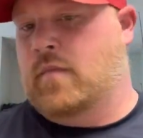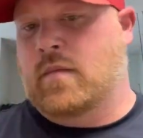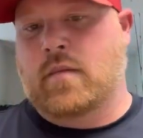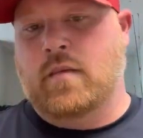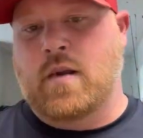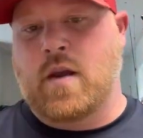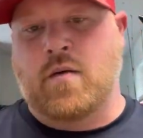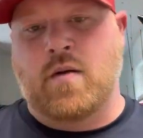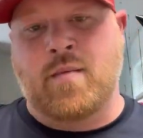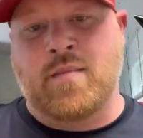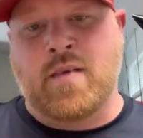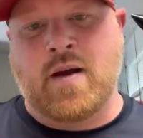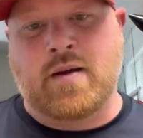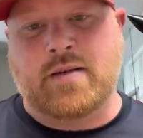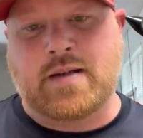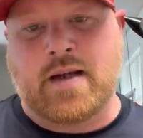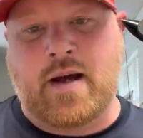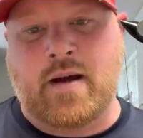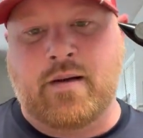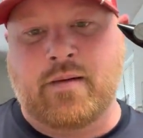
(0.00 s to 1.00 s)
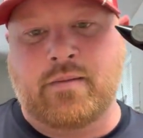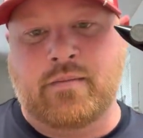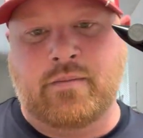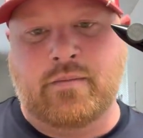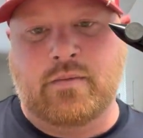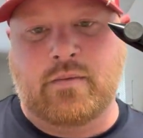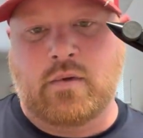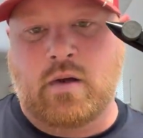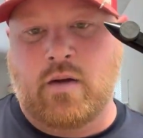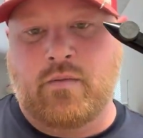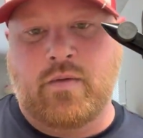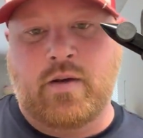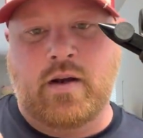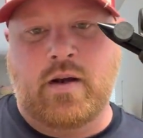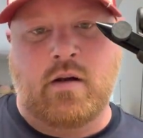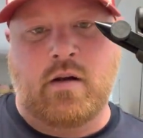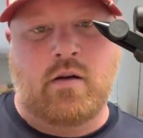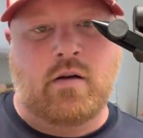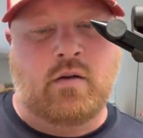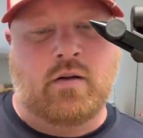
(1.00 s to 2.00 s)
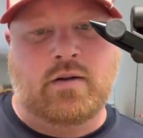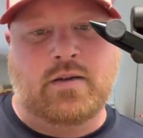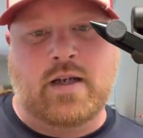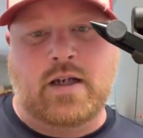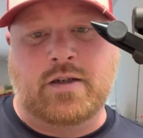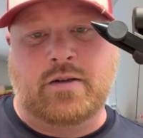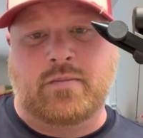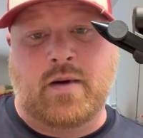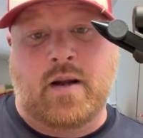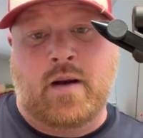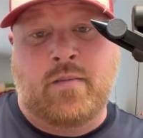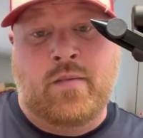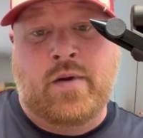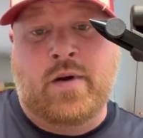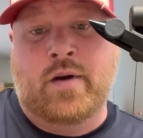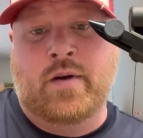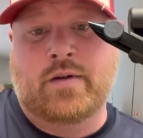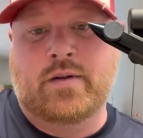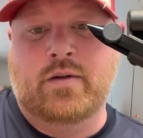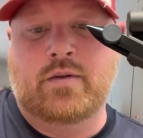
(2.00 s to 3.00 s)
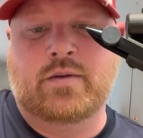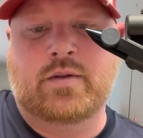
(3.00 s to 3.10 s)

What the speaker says: Now, when I'm not tying on video, it only takes me about a minute or two.